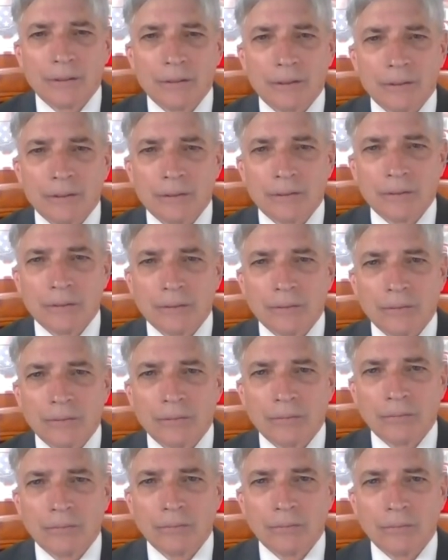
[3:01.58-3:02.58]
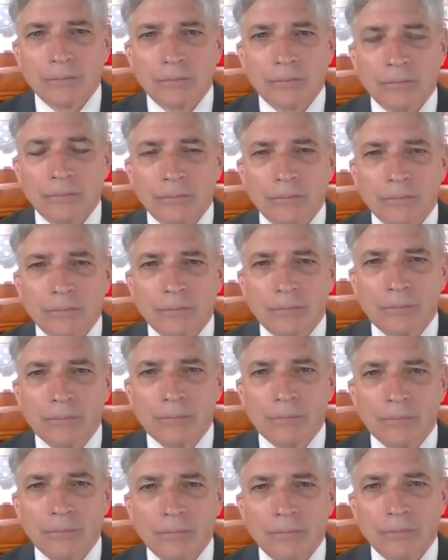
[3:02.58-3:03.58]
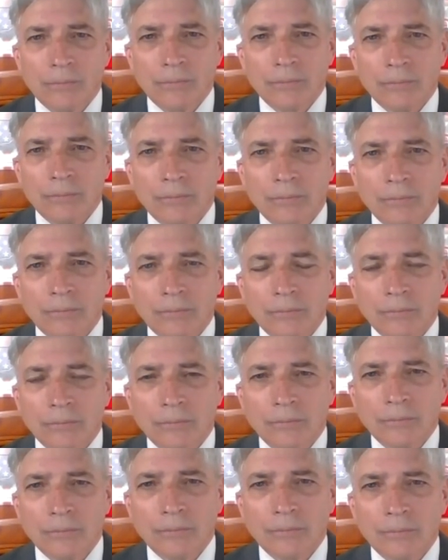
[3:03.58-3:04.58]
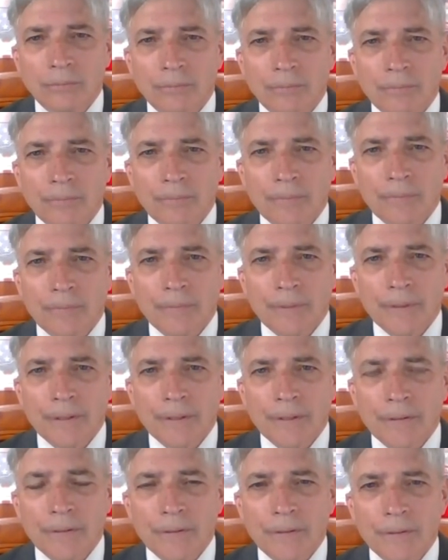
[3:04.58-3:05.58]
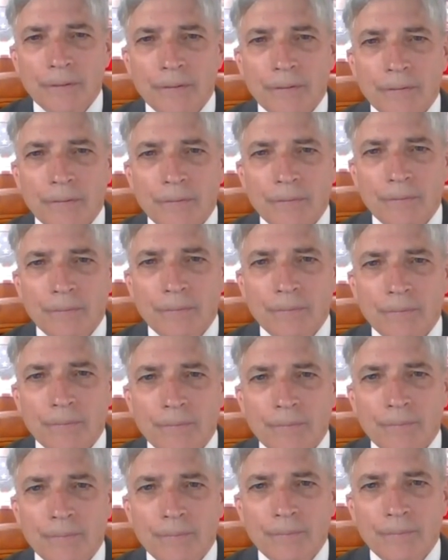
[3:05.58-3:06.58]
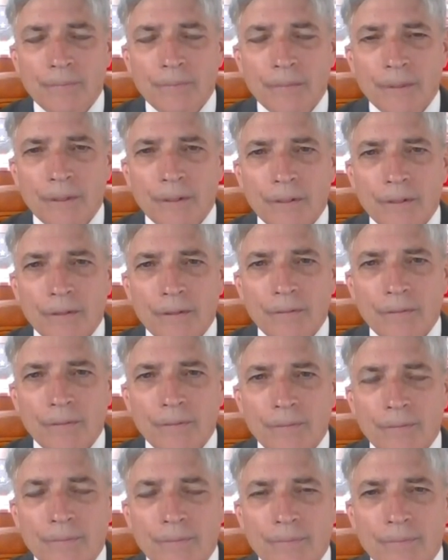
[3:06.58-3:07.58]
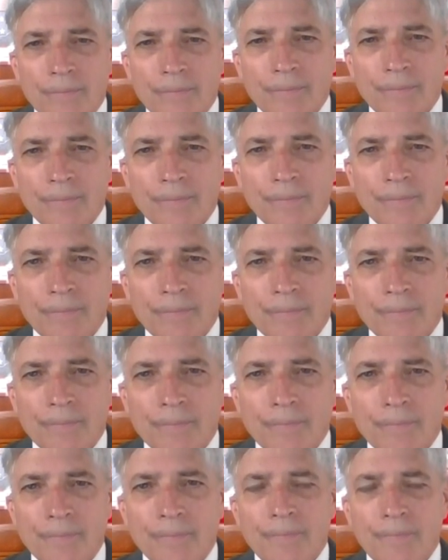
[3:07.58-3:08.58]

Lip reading: The person shown says nothing.